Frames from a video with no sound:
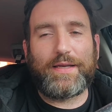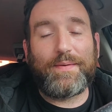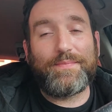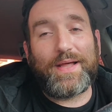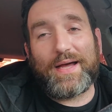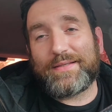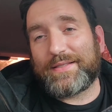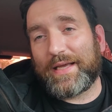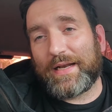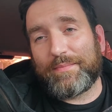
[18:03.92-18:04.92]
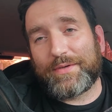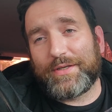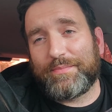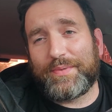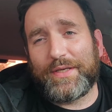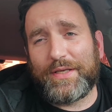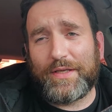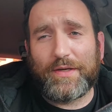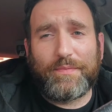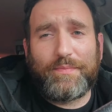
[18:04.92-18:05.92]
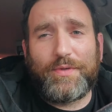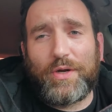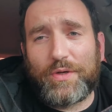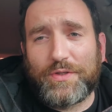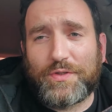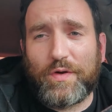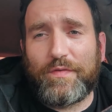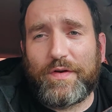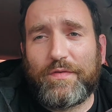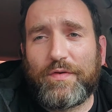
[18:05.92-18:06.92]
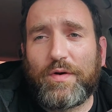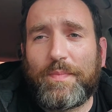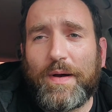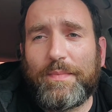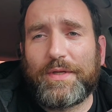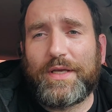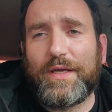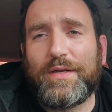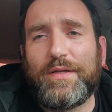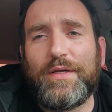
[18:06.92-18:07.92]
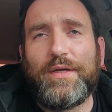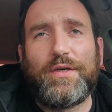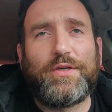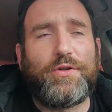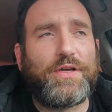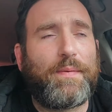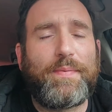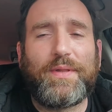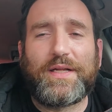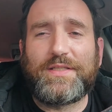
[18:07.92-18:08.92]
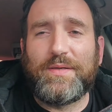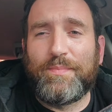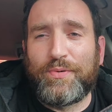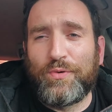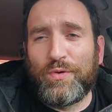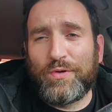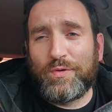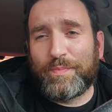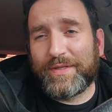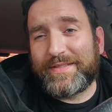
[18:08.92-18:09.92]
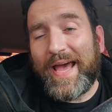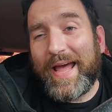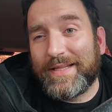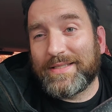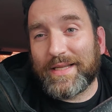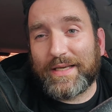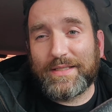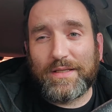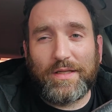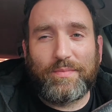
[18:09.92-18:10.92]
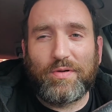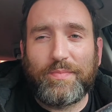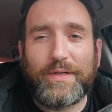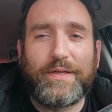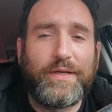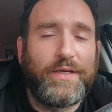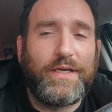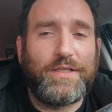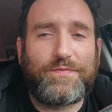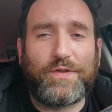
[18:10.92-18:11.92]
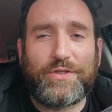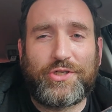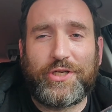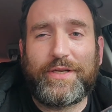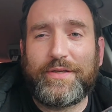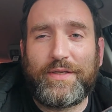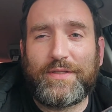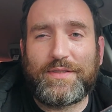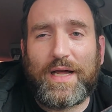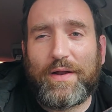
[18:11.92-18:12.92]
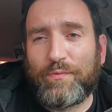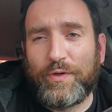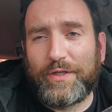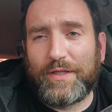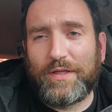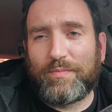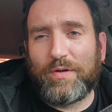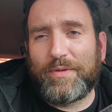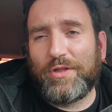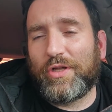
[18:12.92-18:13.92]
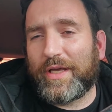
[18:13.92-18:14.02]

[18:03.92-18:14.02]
I'm not saying I'm going to be a, you know, conservative or Republican. You know, you got people like Tim Pool who pretends like he's a liberal, but he's full of shit. He's not really a liberal. I mean,